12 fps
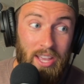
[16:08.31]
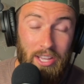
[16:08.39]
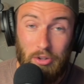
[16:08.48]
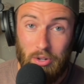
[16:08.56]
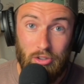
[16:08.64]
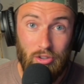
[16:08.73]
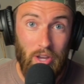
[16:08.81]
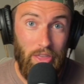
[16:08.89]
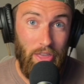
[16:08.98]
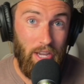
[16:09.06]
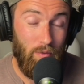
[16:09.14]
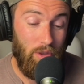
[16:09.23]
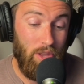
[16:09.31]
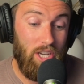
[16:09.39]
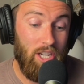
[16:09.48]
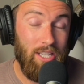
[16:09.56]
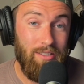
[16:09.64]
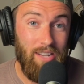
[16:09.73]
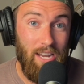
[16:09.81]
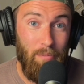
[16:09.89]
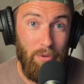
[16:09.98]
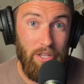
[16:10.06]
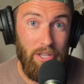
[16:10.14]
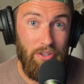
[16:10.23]
So Drew, I think a really good
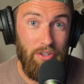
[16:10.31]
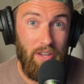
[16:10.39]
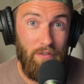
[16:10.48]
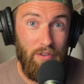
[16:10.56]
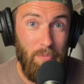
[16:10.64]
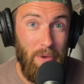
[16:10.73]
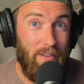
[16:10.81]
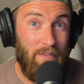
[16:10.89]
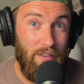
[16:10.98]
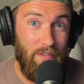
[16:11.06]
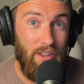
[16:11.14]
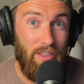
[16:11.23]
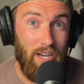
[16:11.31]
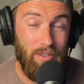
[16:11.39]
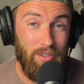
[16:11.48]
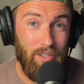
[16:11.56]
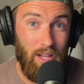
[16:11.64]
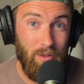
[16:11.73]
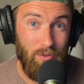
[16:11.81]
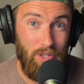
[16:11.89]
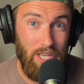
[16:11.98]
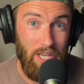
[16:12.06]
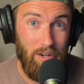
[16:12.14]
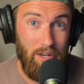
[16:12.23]
example is if you make fifty thousand dollars
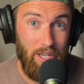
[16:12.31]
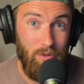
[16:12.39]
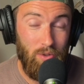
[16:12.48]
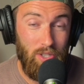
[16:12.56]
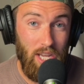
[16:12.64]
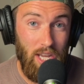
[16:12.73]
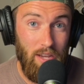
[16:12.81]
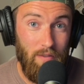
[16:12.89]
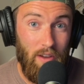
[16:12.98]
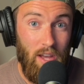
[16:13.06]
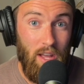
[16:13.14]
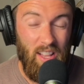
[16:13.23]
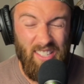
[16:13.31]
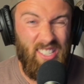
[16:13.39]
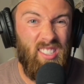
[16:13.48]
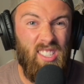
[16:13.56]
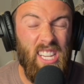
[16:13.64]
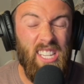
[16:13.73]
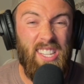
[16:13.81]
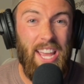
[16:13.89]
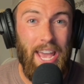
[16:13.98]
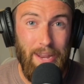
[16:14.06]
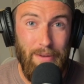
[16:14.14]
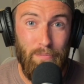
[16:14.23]
a year and you save, let's just say
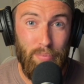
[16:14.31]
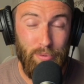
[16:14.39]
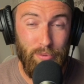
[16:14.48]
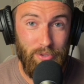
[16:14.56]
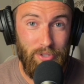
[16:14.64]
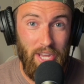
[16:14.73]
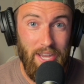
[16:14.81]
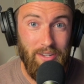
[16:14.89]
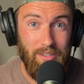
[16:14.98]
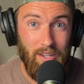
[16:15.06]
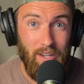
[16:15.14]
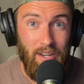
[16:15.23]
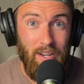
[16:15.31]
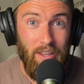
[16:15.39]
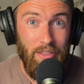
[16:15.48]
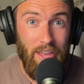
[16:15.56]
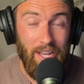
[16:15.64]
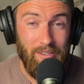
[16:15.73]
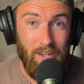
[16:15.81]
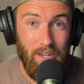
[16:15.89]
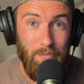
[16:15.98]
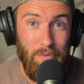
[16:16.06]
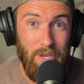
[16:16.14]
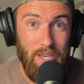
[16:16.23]
ten percent, that's going
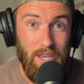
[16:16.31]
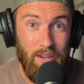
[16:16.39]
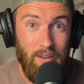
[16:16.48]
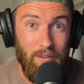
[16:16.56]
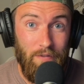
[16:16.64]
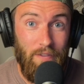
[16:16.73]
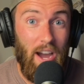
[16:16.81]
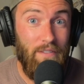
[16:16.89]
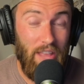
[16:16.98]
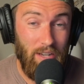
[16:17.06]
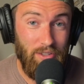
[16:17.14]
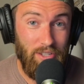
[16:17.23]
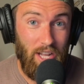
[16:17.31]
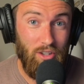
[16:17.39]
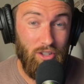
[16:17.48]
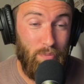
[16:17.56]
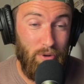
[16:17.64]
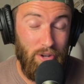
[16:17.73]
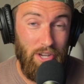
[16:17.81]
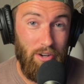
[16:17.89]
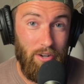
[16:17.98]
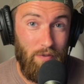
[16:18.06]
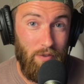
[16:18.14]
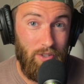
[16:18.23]
to be five thousand dollars per year.
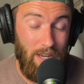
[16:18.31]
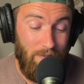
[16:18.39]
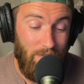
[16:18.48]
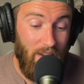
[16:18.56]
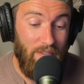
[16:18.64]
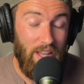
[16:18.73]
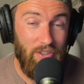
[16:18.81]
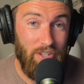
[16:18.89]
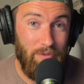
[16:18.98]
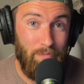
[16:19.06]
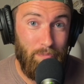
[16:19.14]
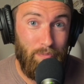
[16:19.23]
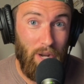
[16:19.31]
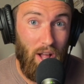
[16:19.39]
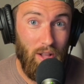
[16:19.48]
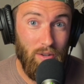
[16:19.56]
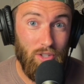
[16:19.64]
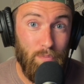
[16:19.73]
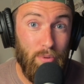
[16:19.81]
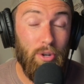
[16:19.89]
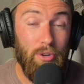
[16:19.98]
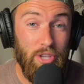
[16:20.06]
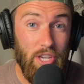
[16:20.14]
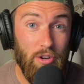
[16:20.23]
If you save five thousand dollars
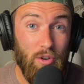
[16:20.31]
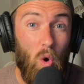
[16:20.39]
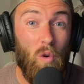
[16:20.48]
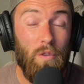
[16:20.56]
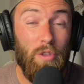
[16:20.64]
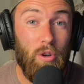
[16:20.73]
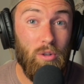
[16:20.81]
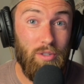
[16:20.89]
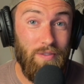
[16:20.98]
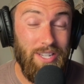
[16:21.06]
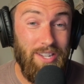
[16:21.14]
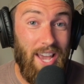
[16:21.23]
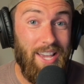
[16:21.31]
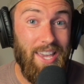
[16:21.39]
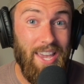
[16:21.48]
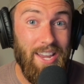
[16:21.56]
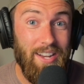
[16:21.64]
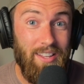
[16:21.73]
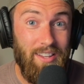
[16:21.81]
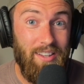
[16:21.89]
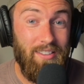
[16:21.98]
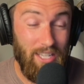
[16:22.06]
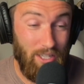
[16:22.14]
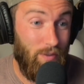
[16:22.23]
per year over the course of the decade,
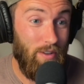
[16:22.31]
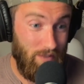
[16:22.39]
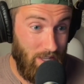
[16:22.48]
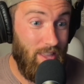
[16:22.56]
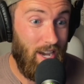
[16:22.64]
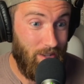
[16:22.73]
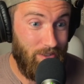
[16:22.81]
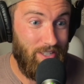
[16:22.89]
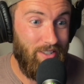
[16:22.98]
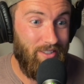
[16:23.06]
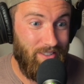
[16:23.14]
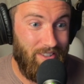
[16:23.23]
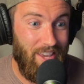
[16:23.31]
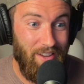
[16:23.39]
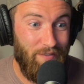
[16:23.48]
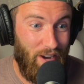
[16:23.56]
that's fifty thousand. Okay.